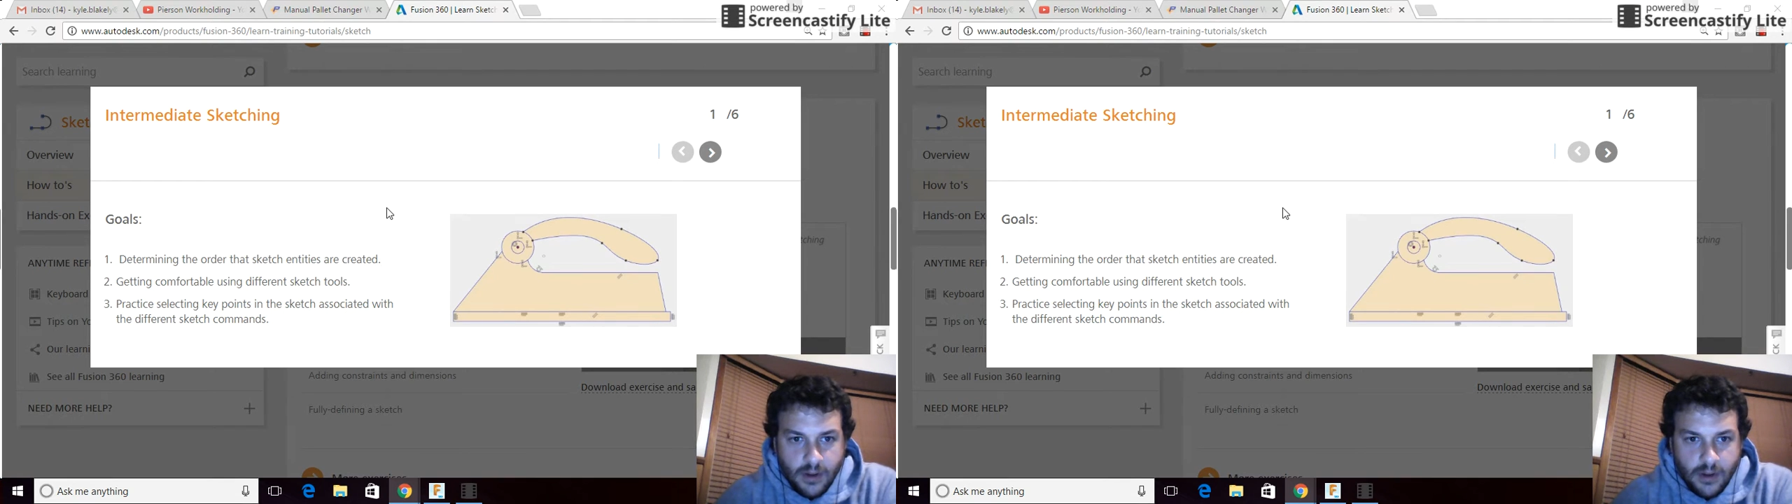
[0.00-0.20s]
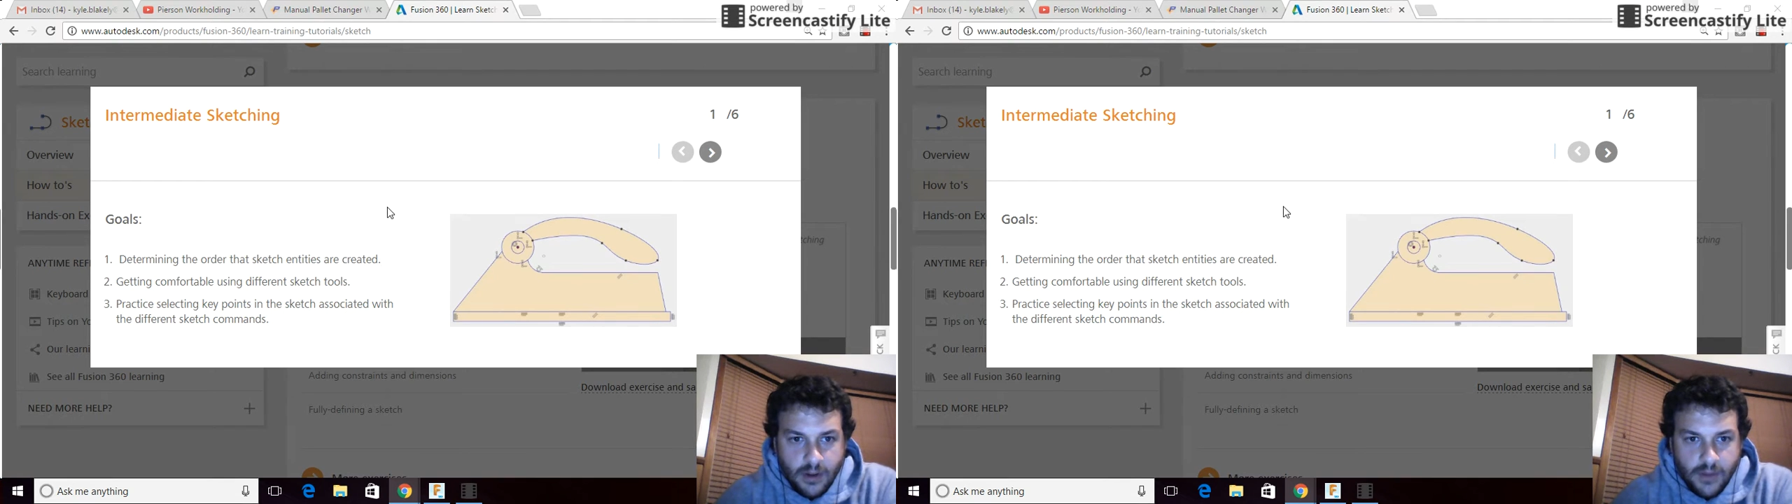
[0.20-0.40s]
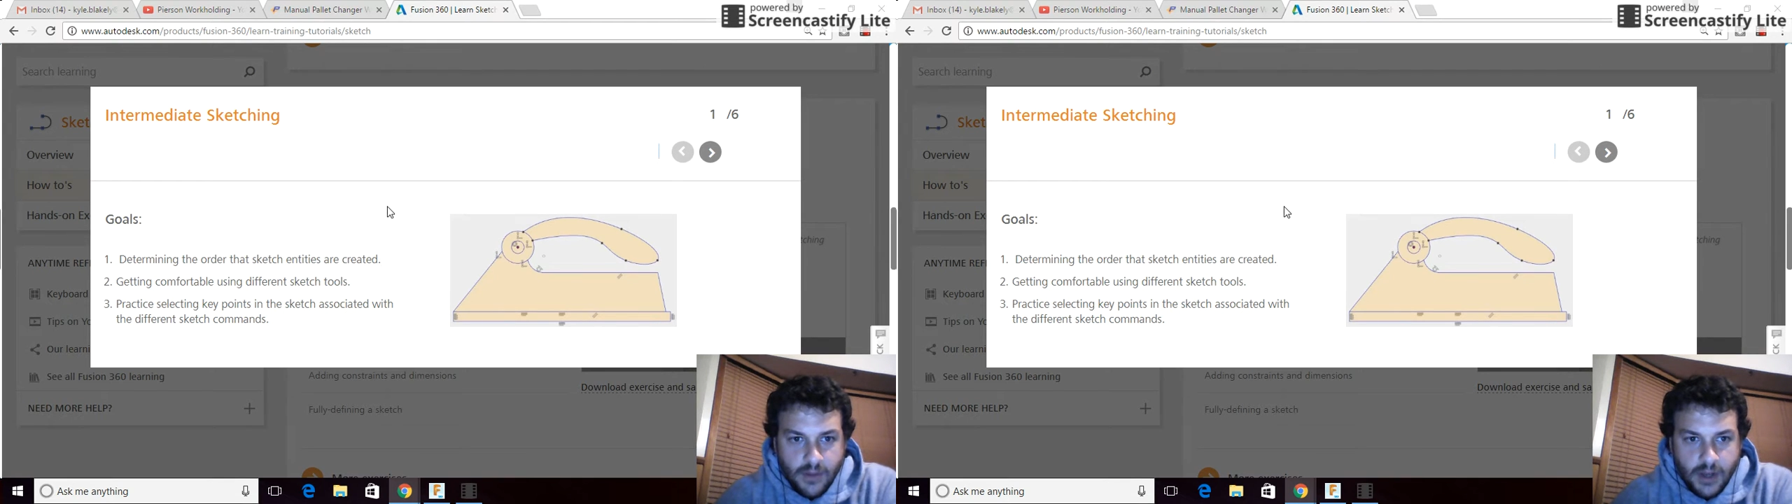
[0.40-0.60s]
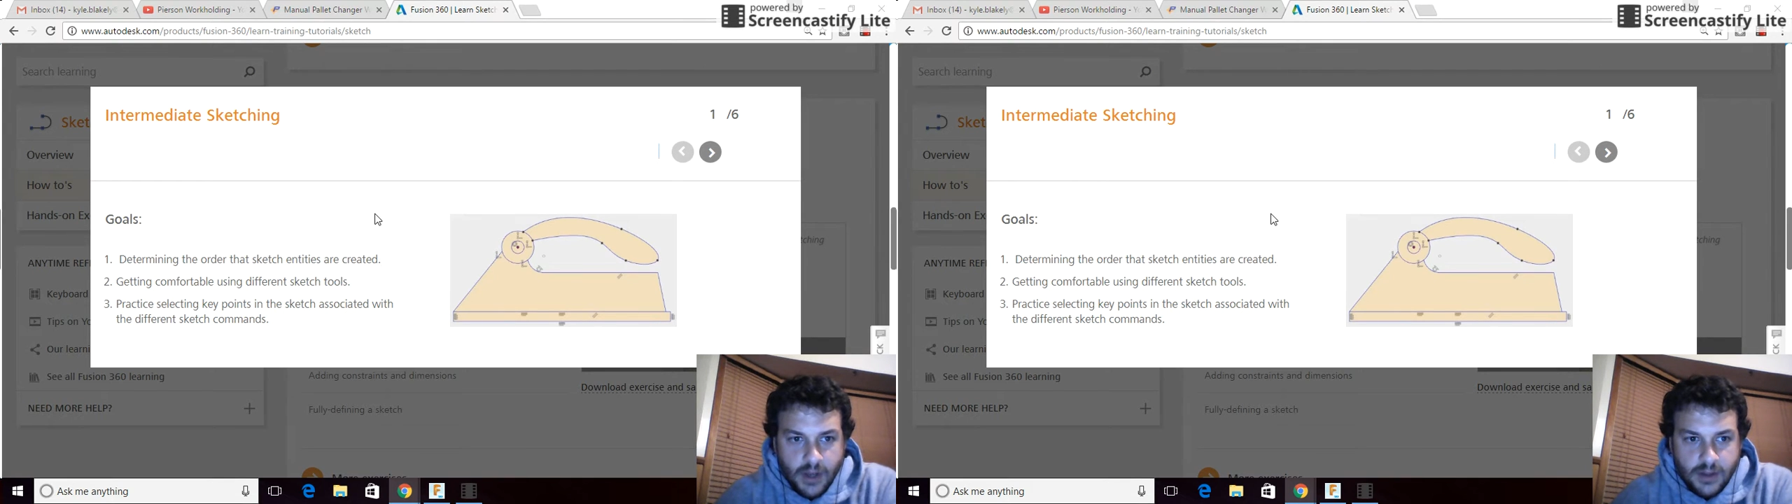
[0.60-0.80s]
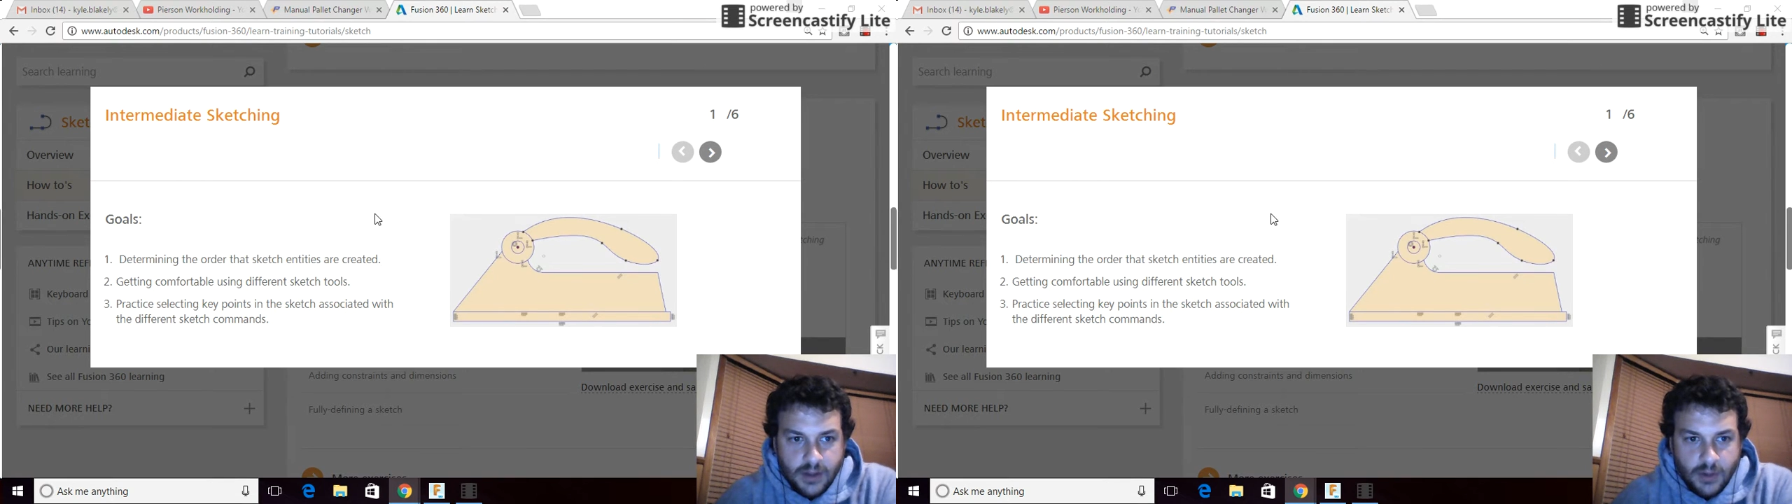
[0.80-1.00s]
of the
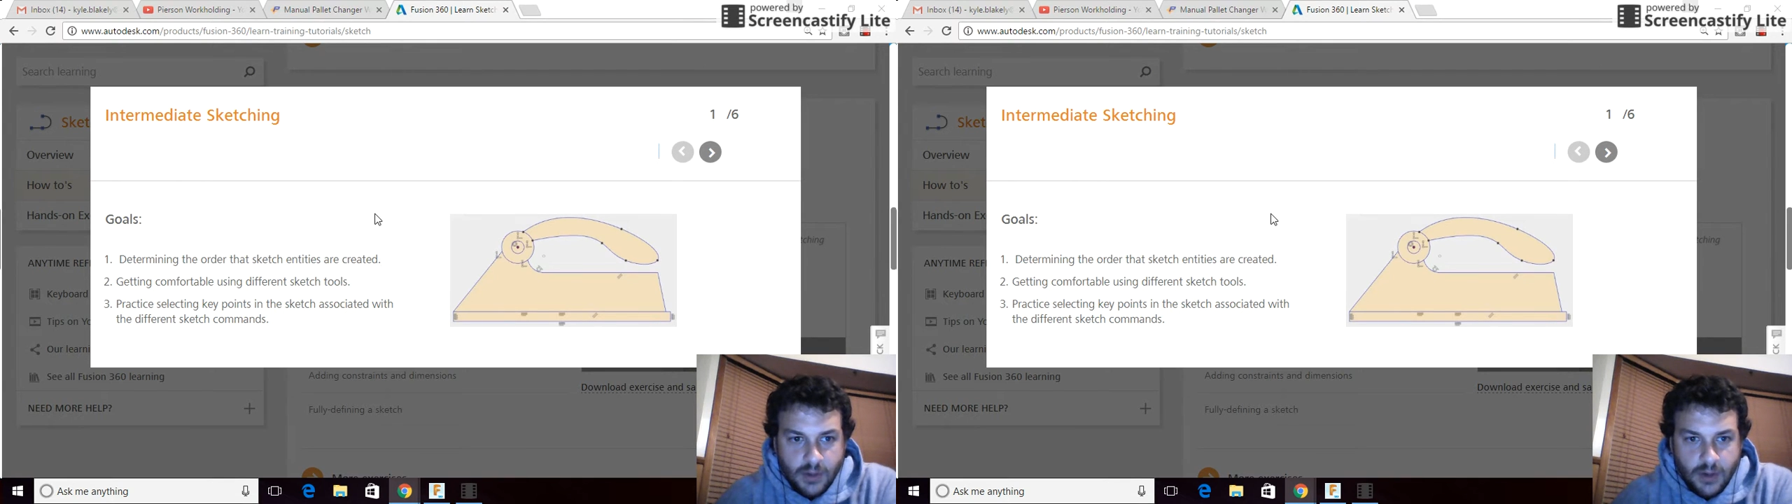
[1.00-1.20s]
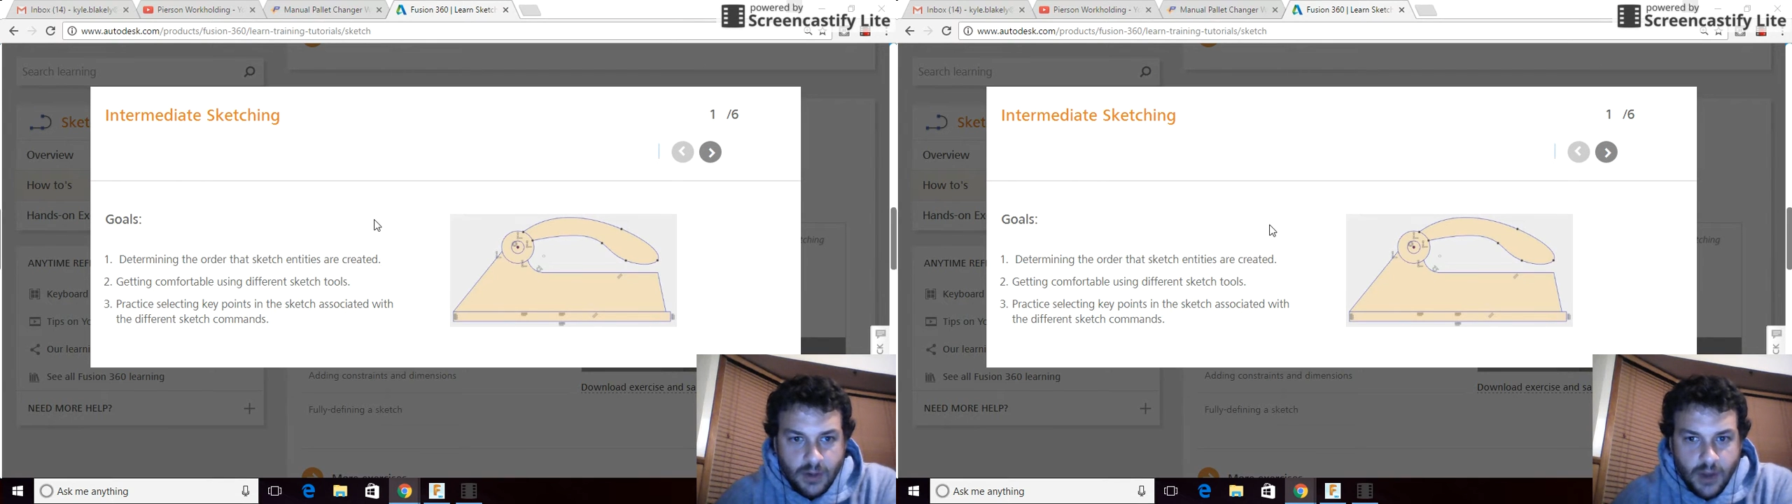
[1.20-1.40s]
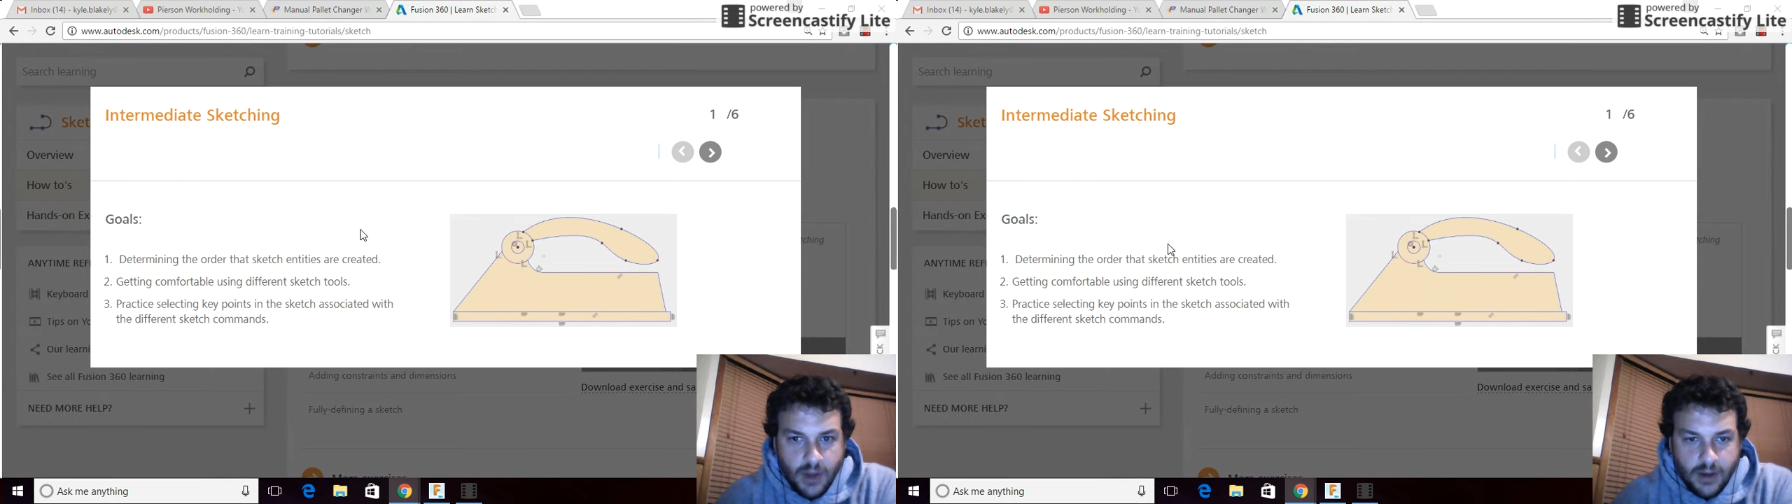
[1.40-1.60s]
entities you want to create